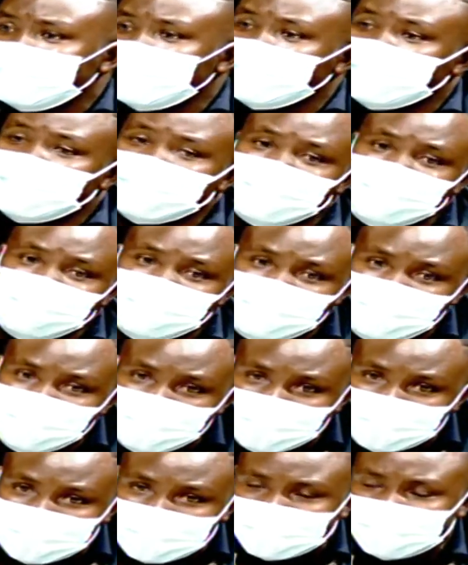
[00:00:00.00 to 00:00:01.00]
and you
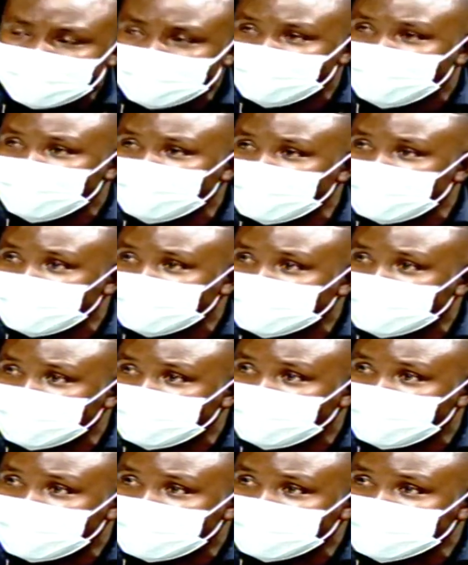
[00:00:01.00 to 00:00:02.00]
forget about the healthcare
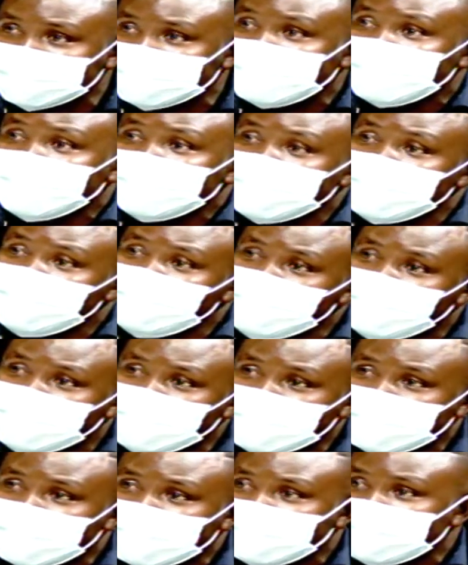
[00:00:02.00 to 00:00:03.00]
workers, then you
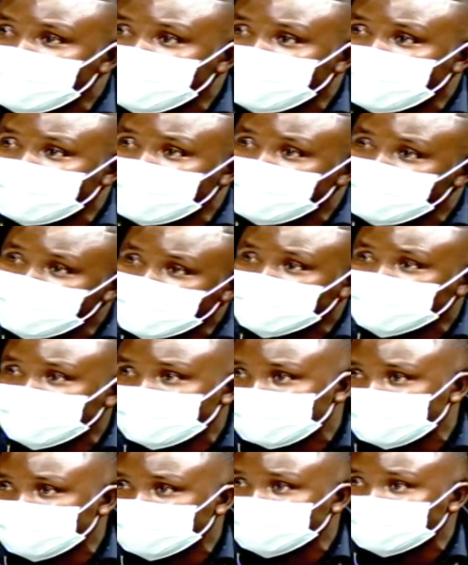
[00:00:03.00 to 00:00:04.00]
forget the fundamental
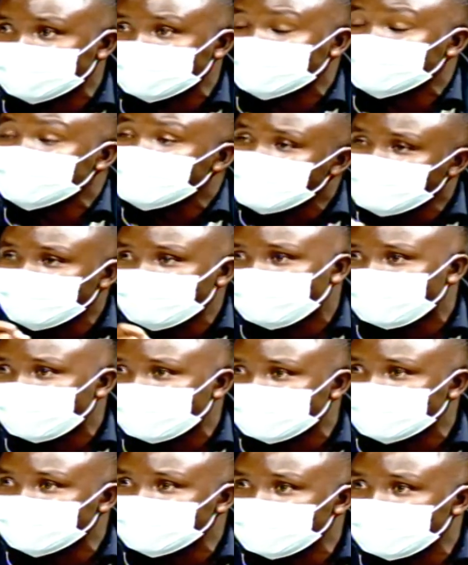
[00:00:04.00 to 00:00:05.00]
resources to
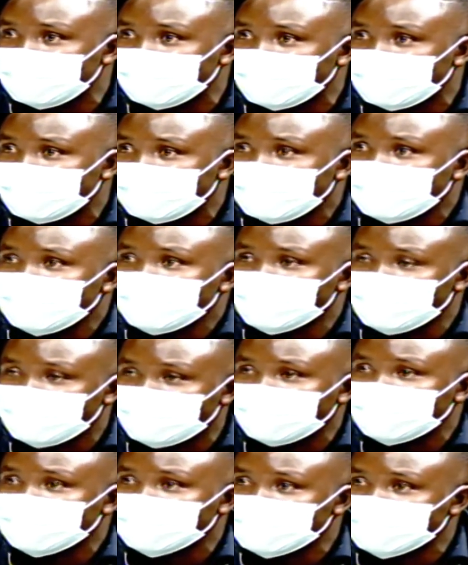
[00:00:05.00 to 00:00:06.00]
fight, the, to
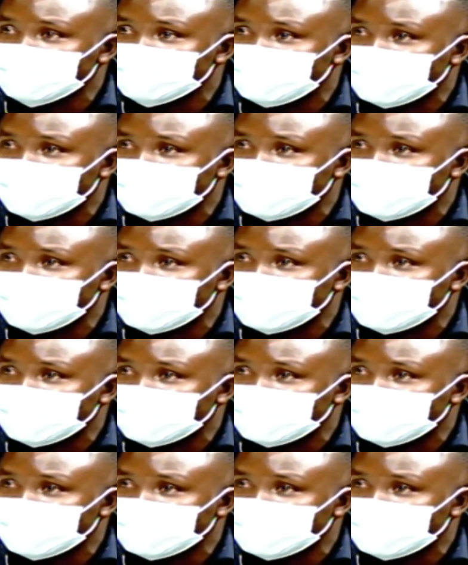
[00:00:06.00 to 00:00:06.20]
fight this